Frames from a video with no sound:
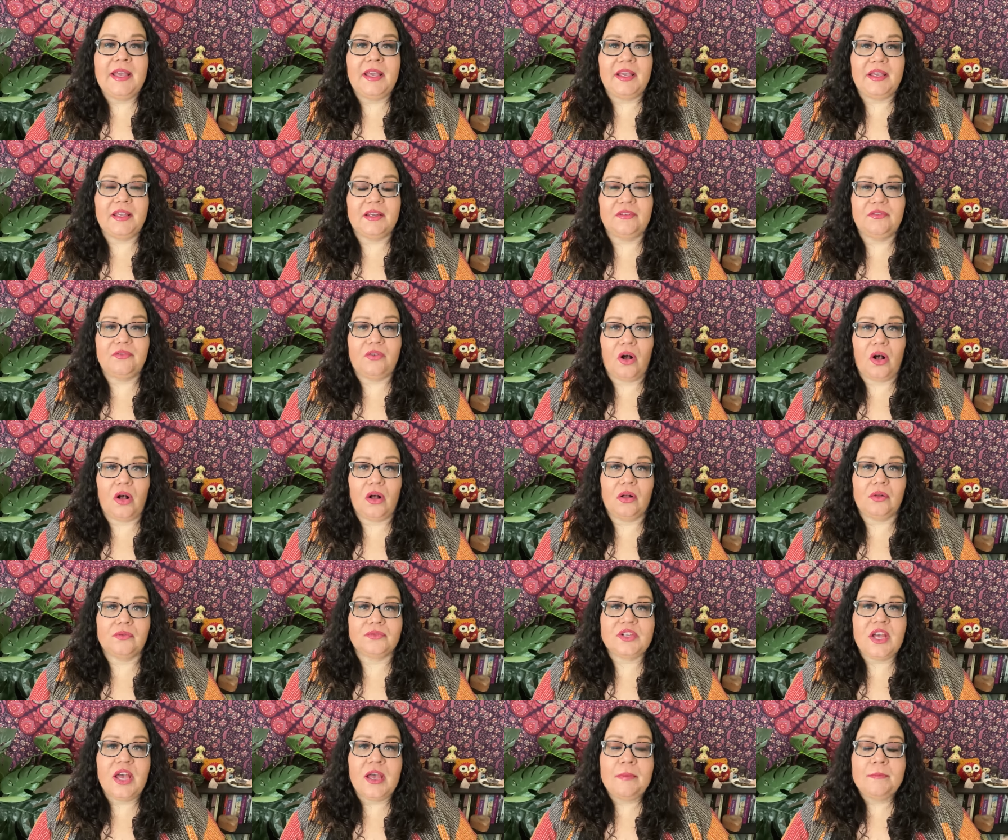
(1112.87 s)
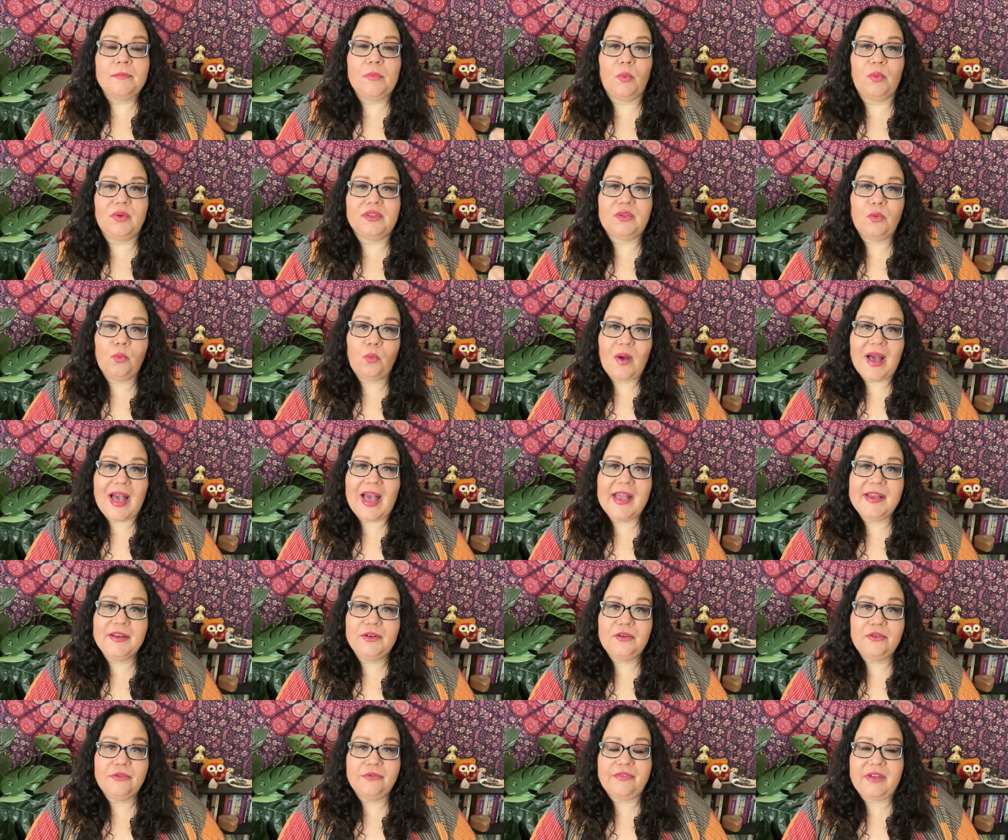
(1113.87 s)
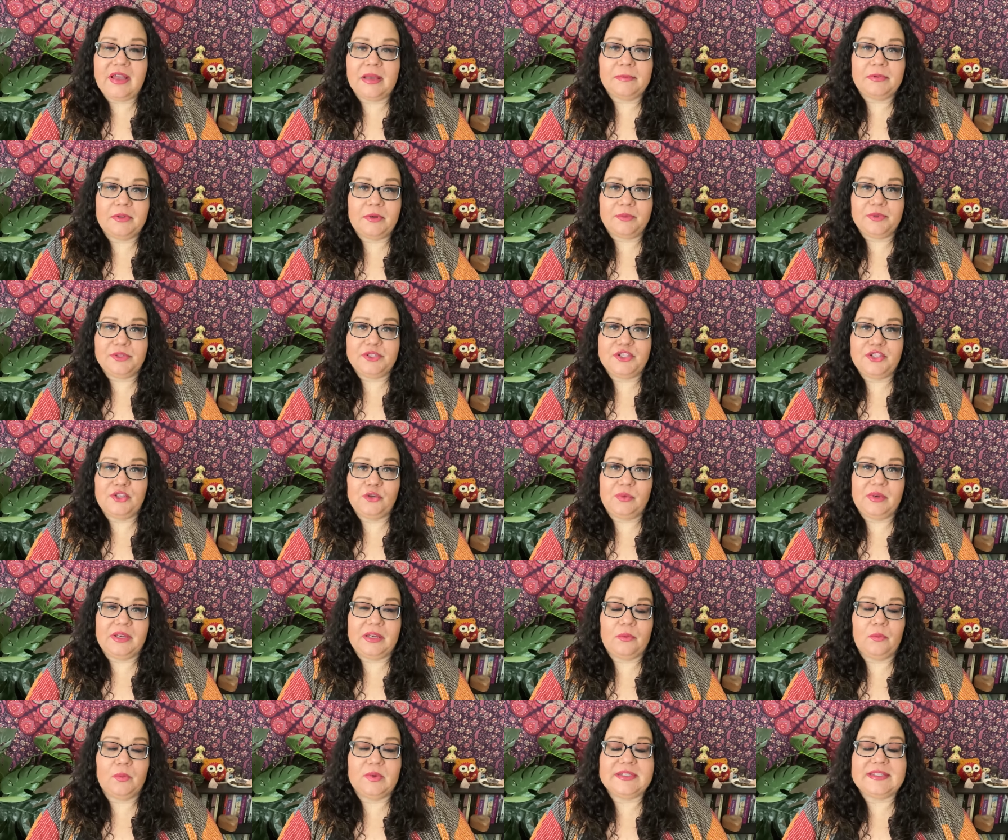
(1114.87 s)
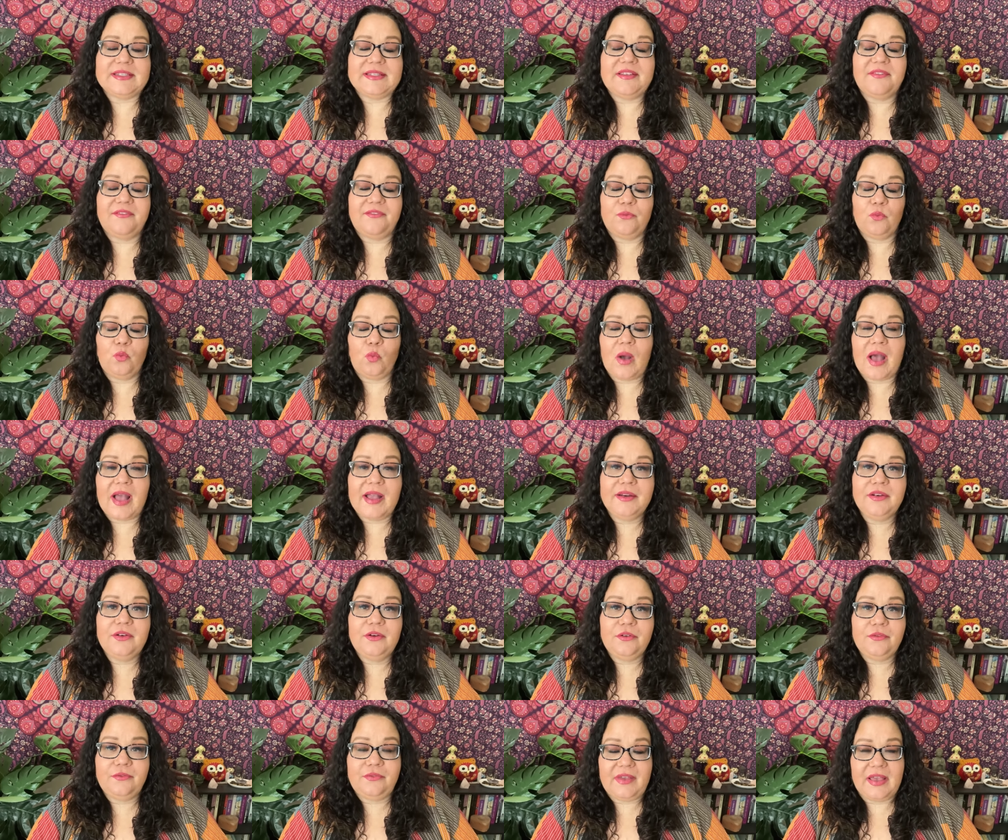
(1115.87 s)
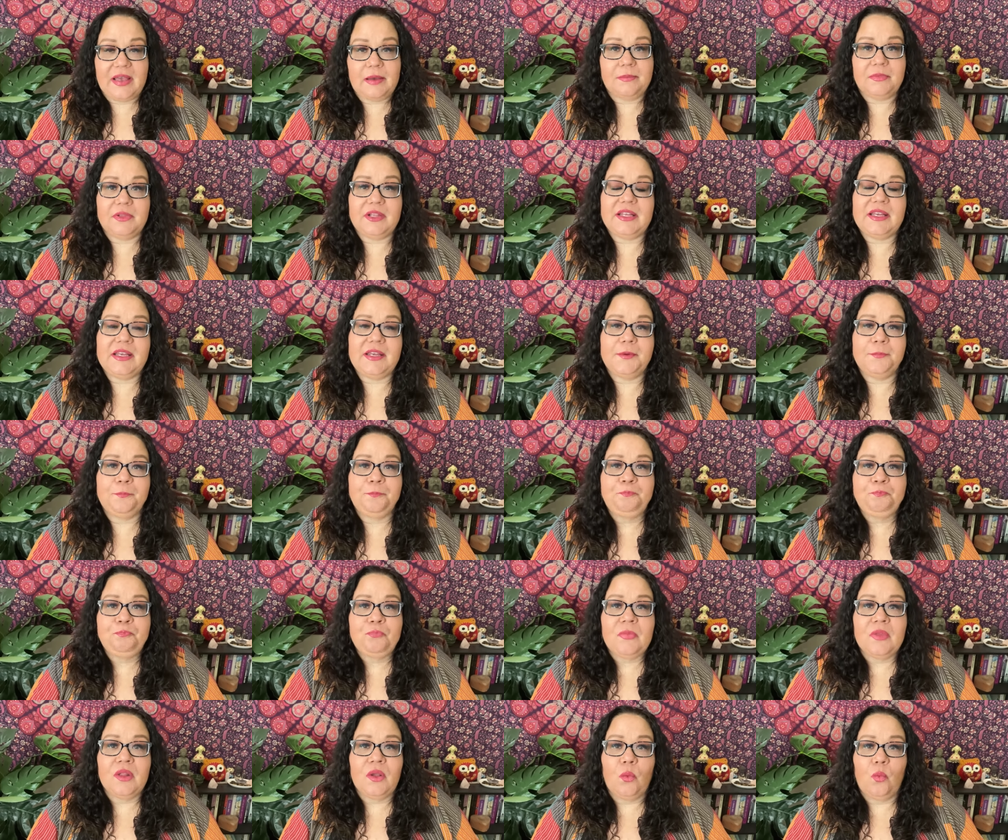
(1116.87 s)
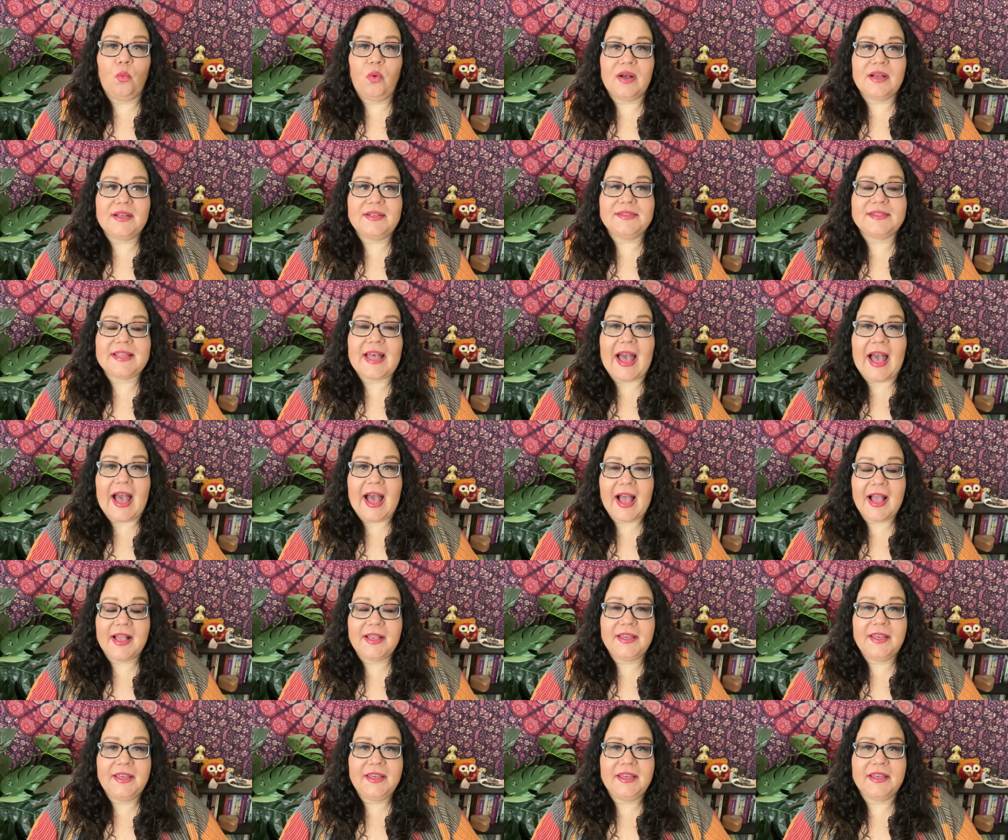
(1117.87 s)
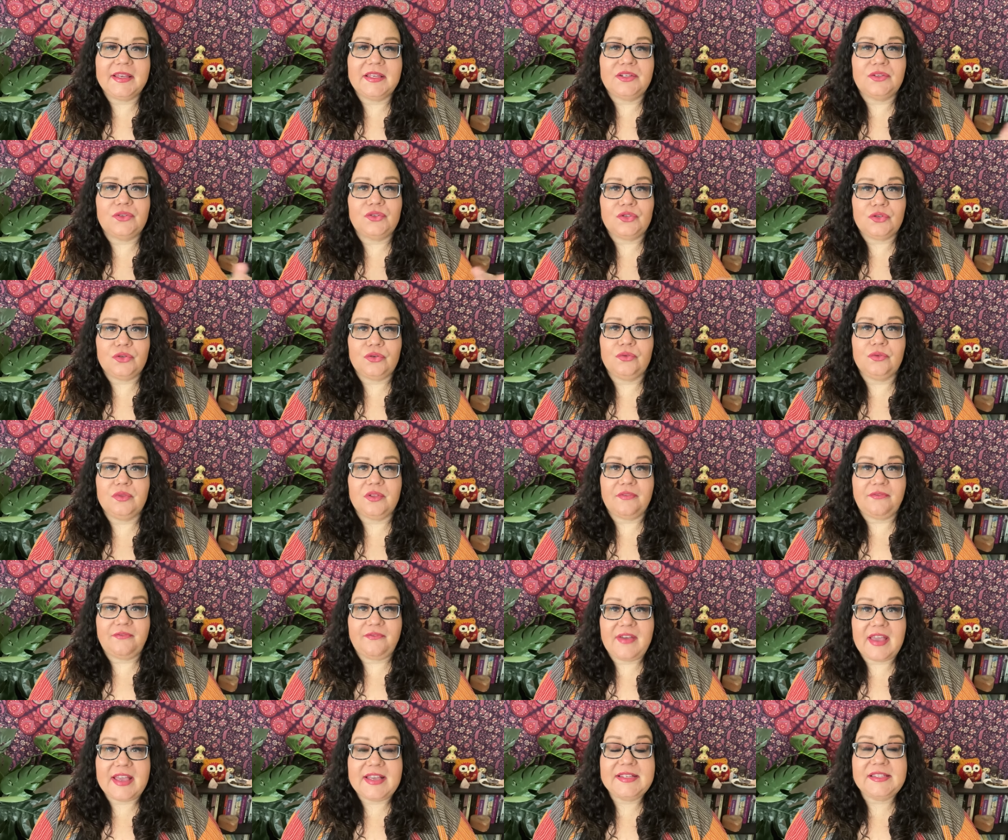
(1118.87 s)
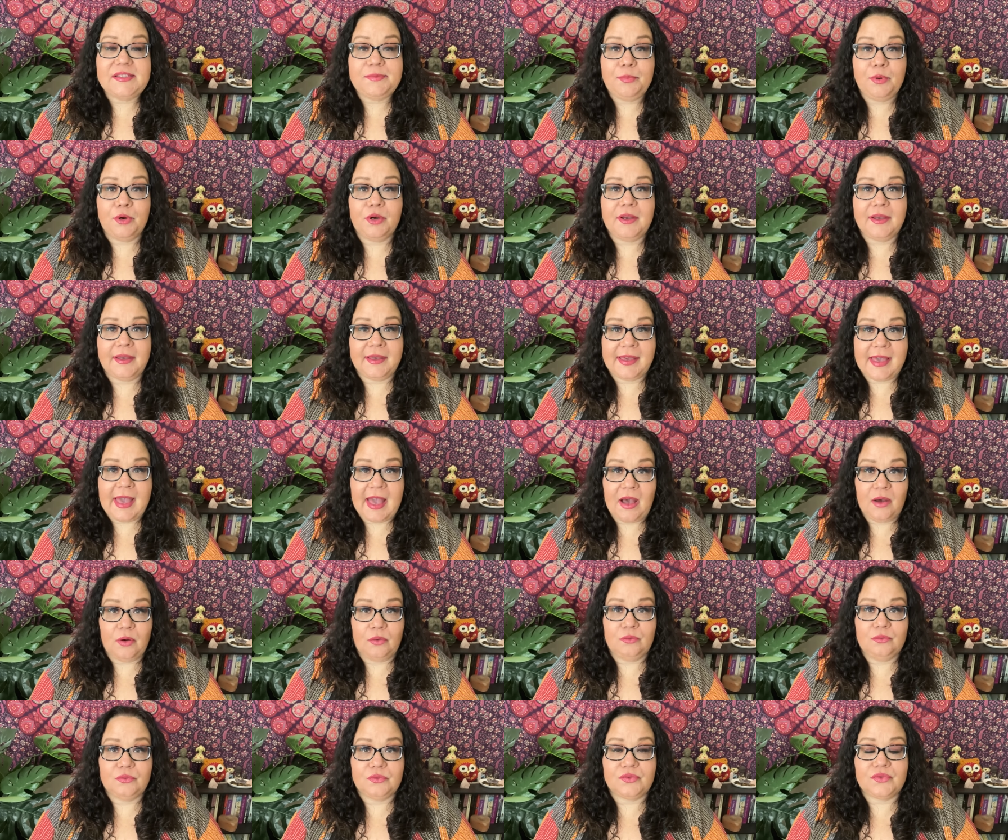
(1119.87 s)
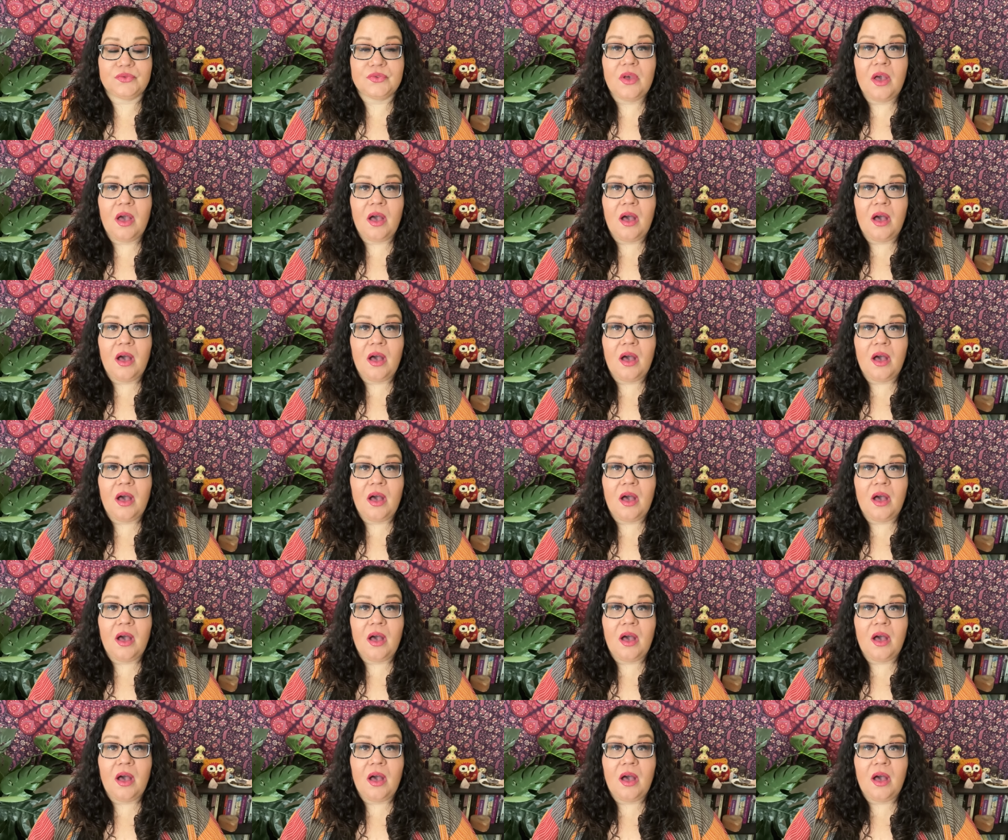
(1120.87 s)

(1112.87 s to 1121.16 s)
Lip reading: involved. But what the Wagner family was doing was the Wagner family was hacking into the Facebook accounts